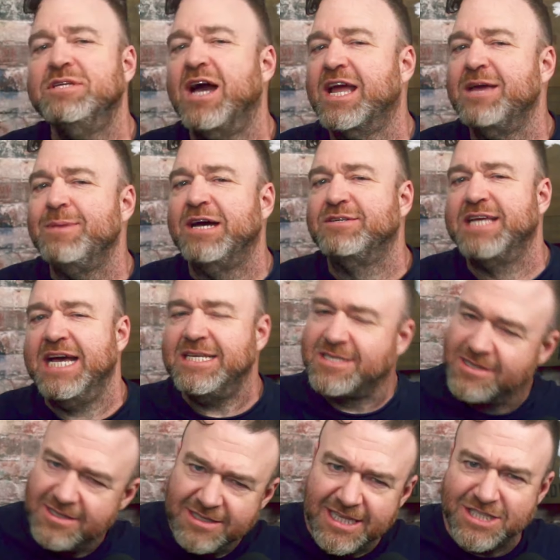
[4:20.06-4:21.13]
we're talking about
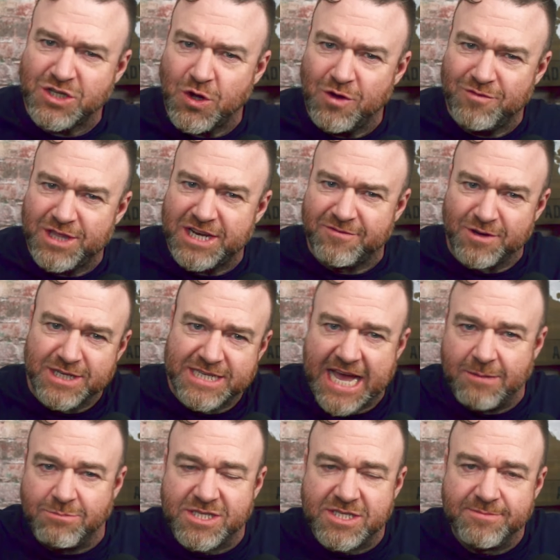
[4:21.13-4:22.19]
dice, let's go over the different
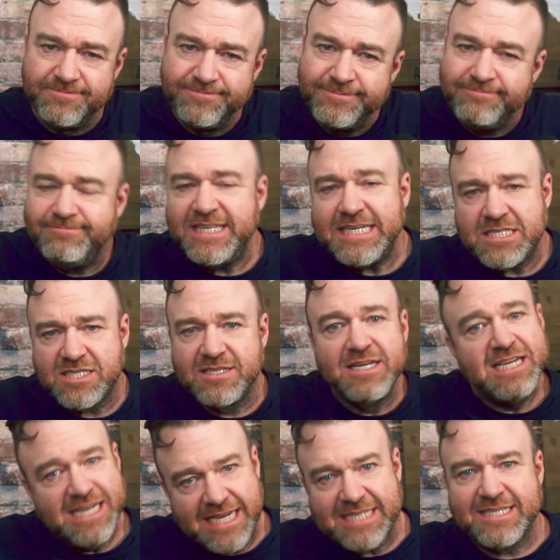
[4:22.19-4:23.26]
types. This
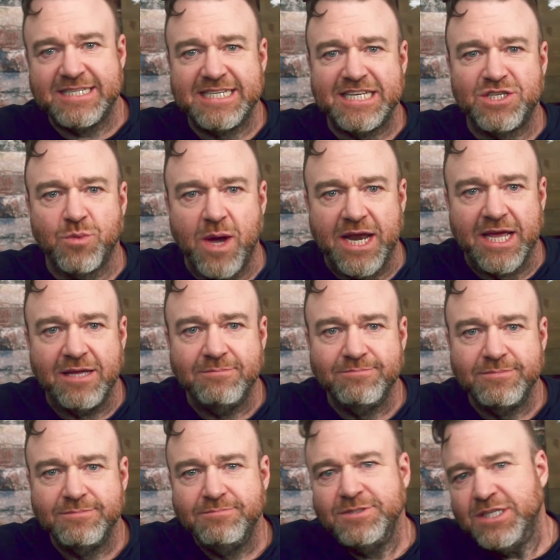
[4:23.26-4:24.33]
is a D20.
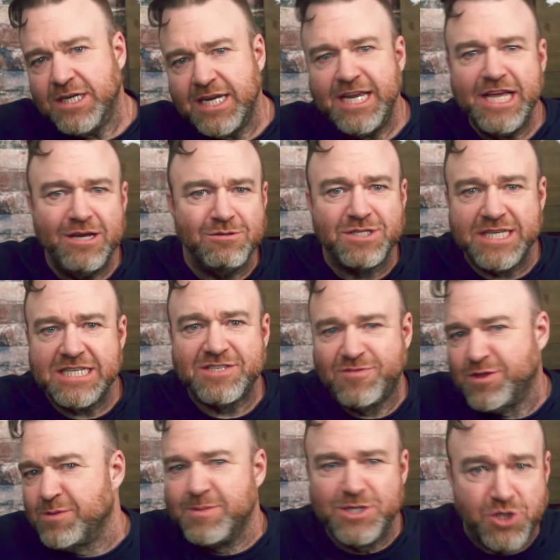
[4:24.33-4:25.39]
You're gonna use this
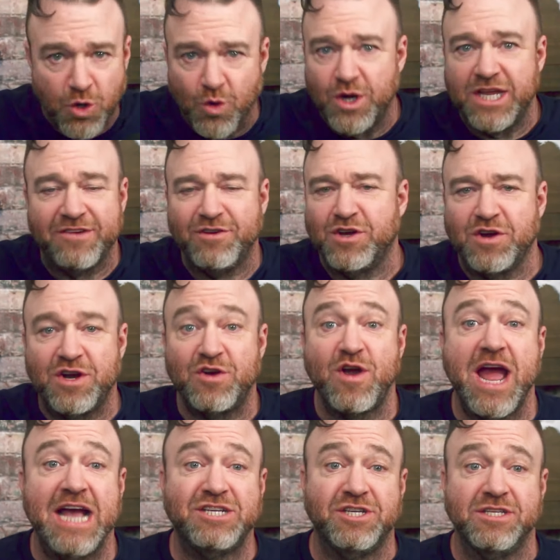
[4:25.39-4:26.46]
for the majority of your
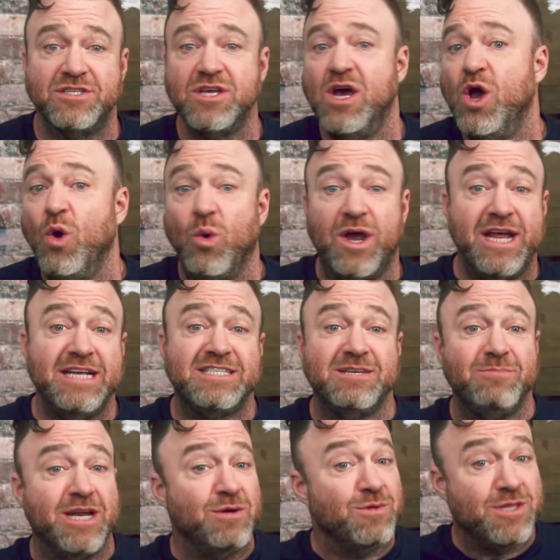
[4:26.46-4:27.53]
interactions. Wanna hit
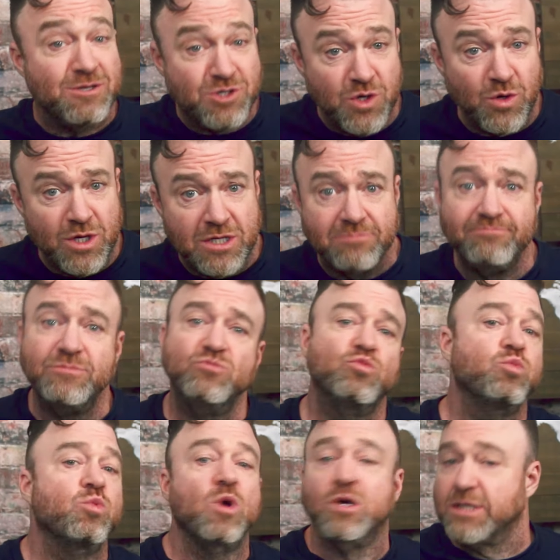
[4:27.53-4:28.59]
somebody with your sword?
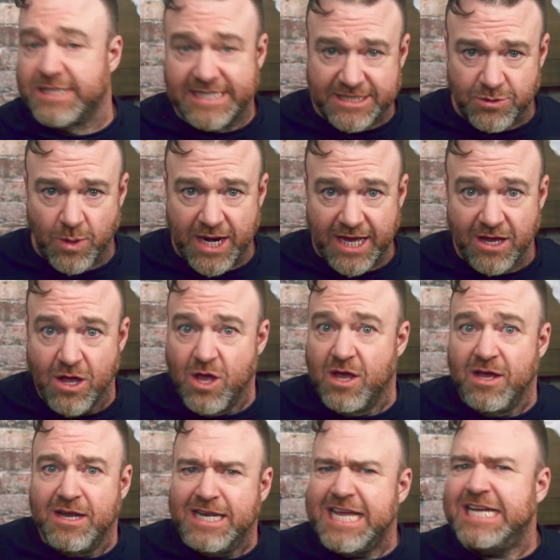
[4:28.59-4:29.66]
Roll a D20.
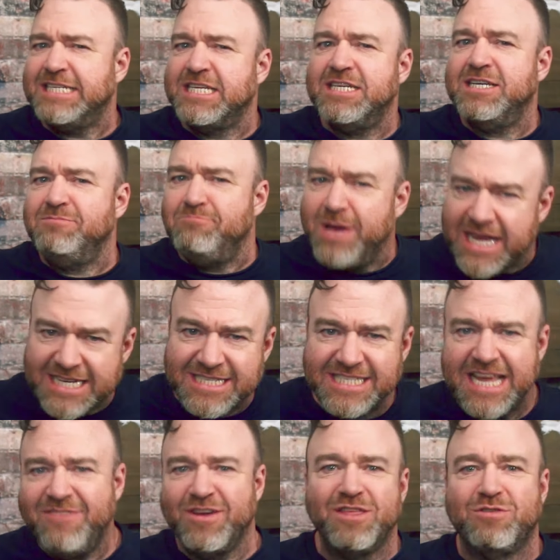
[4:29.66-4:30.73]
Need to make a
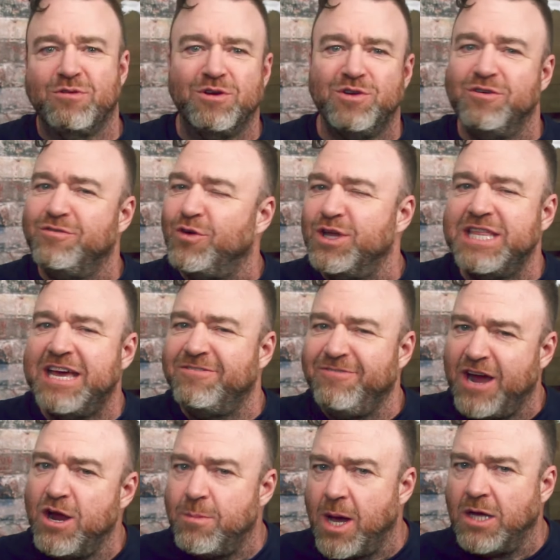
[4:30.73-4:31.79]
saving throw to avoid that
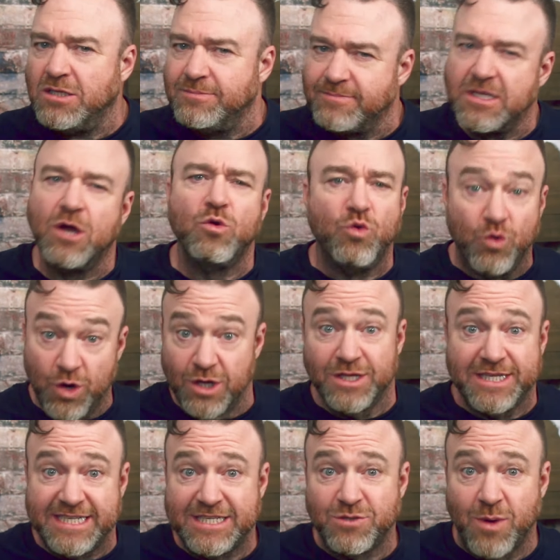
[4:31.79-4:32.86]
fireball?
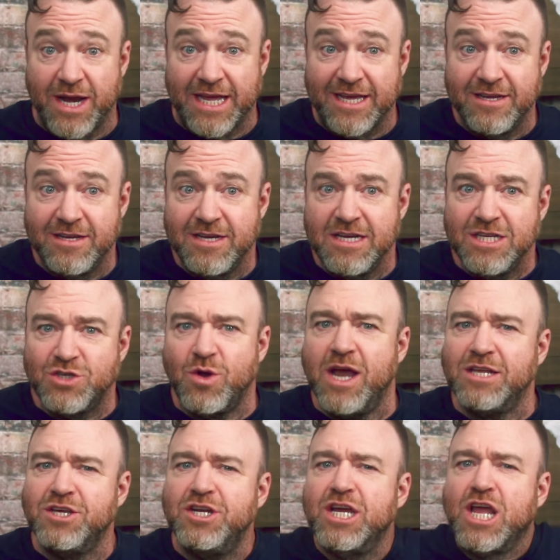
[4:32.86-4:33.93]
Roll a D20.
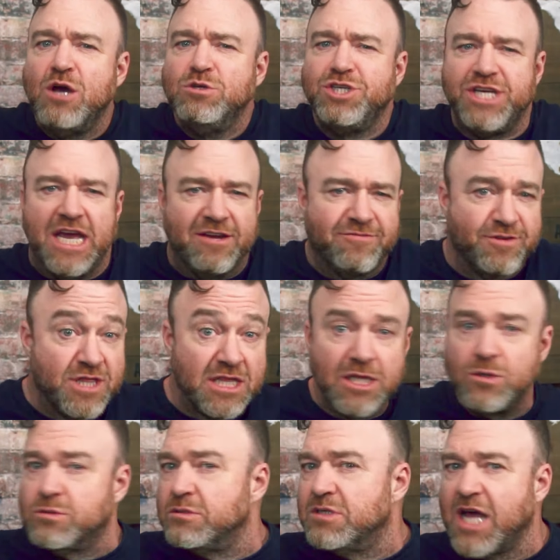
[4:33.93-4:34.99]
Trying to negotiate for the
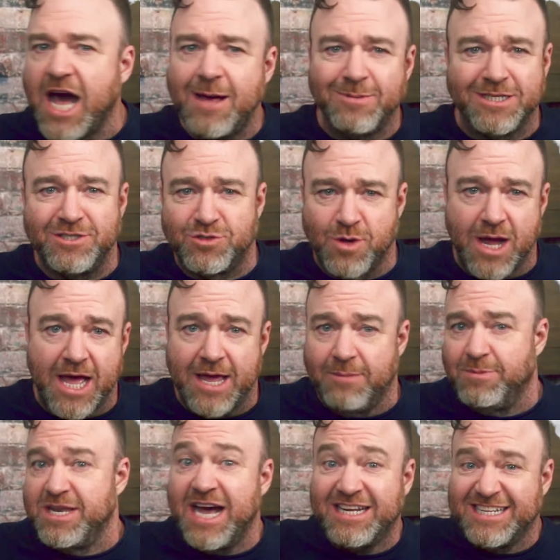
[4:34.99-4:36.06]
local goblin tribe
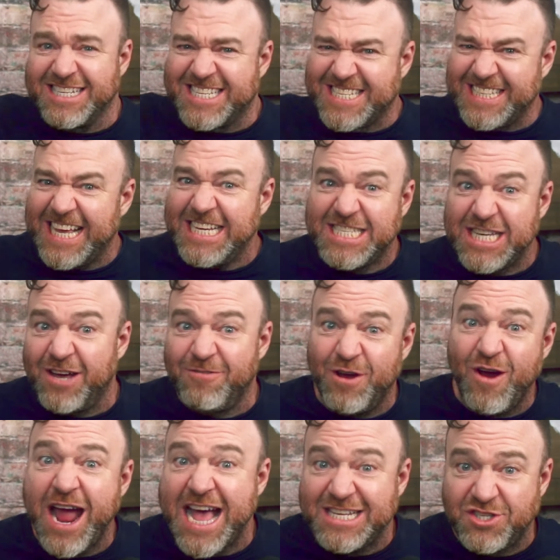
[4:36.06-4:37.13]
not to slice off
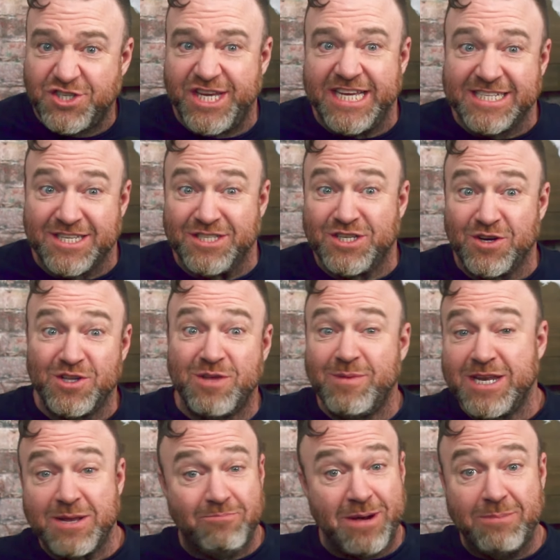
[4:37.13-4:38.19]
your ass cheeks and turn them
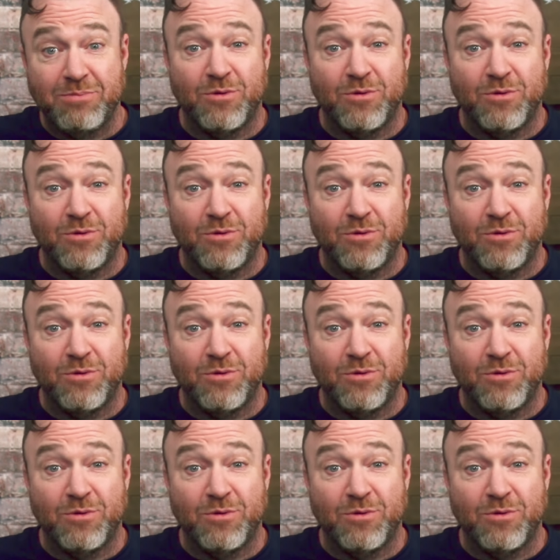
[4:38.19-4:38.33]
into butt